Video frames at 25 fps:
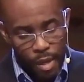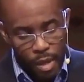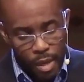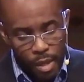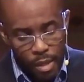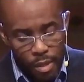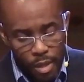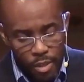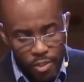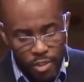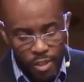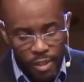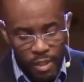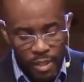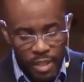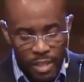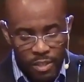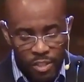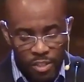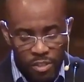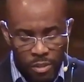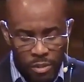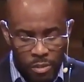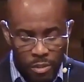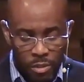And this
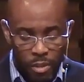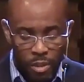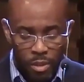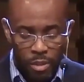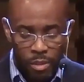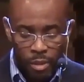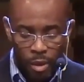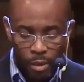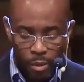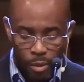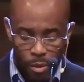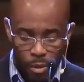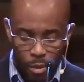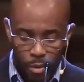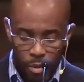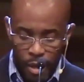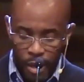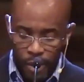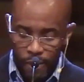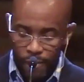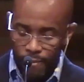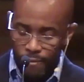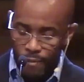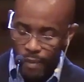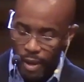leads to the third
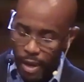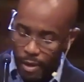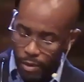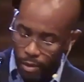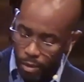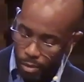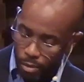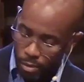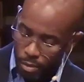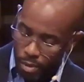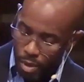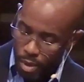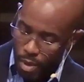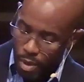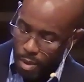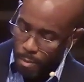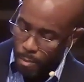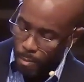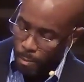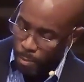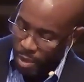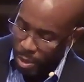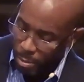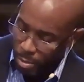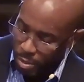and final
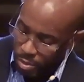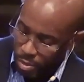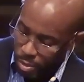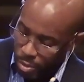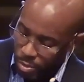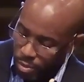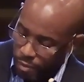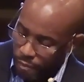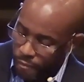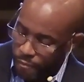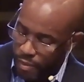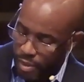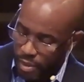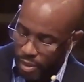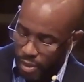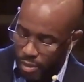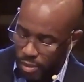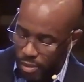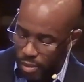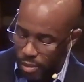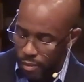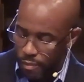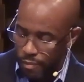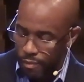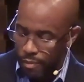biblical
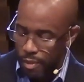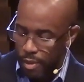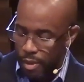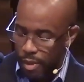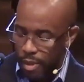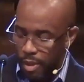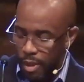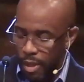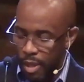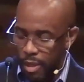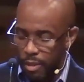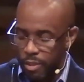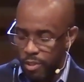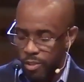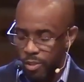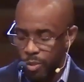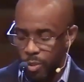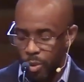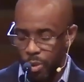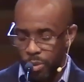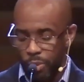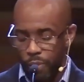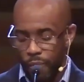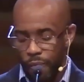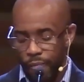definitive and
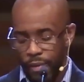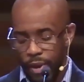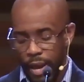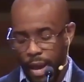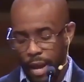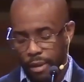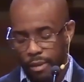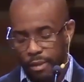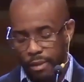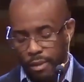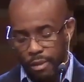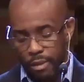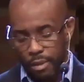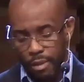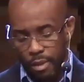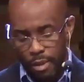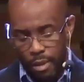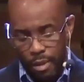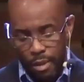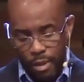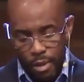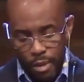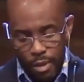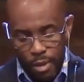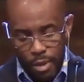historical fact
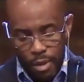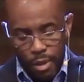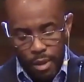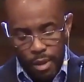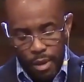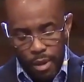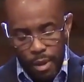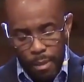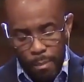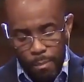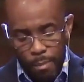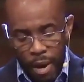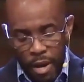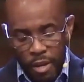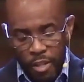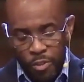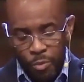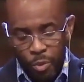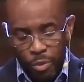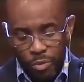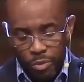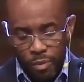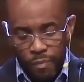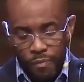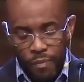about his
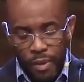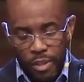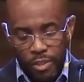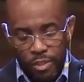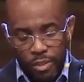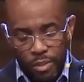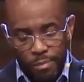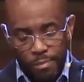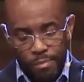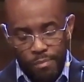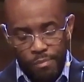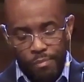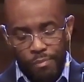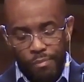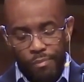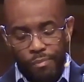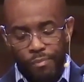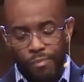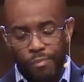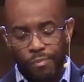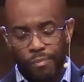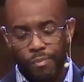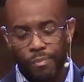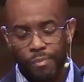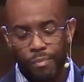crucifixion.
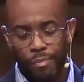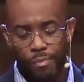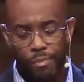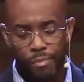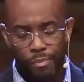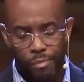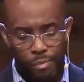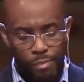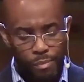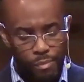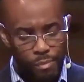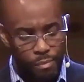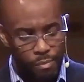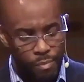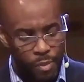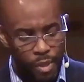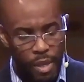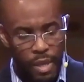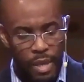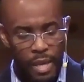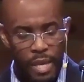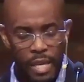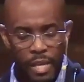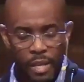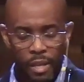
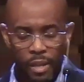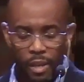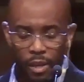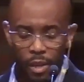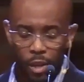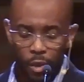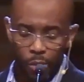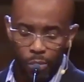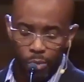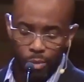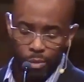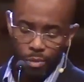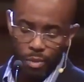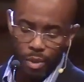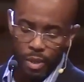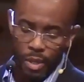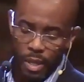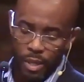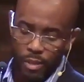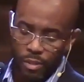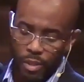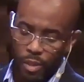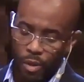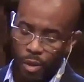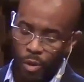He alone
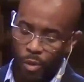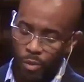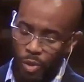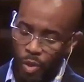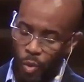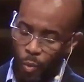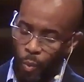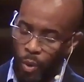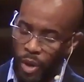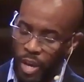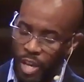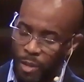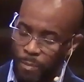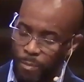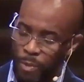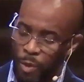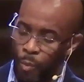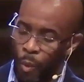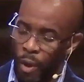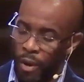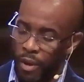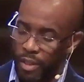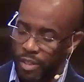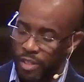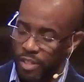is the only way to be
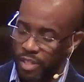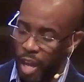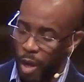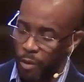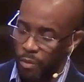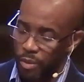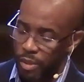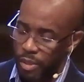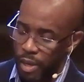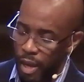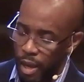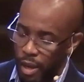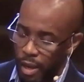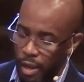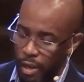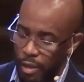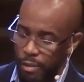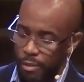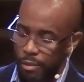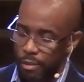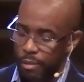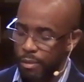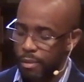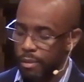reconciled to God